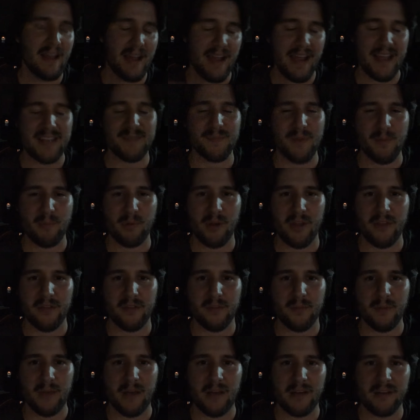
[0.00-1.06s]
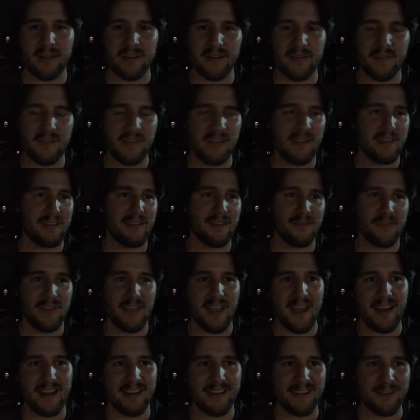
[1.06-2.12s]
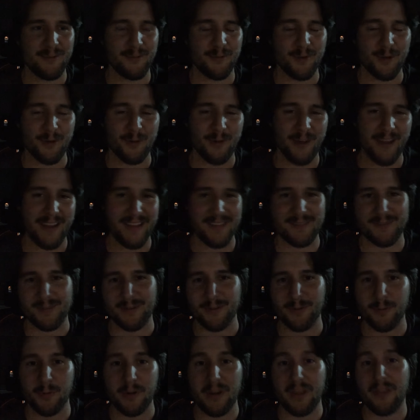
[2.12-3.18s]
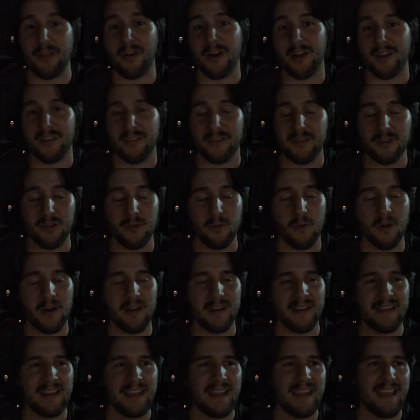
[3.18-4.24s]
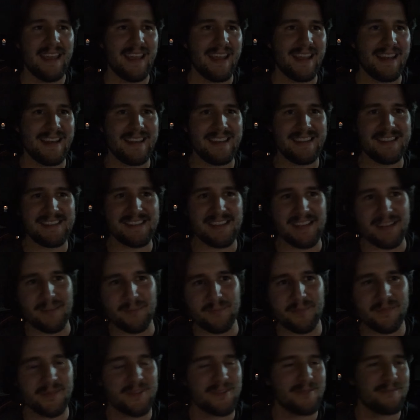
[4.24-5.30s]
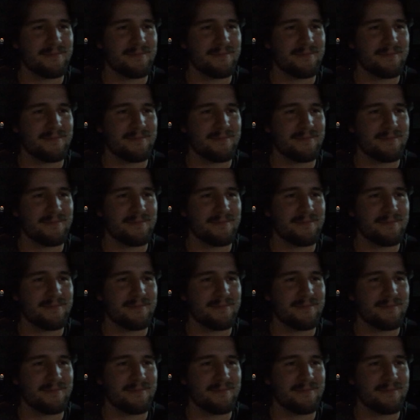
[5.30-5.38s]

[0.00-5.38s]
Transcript: I asked my brother about it, if he had any regrets or what he thought of the new one, and he seemed,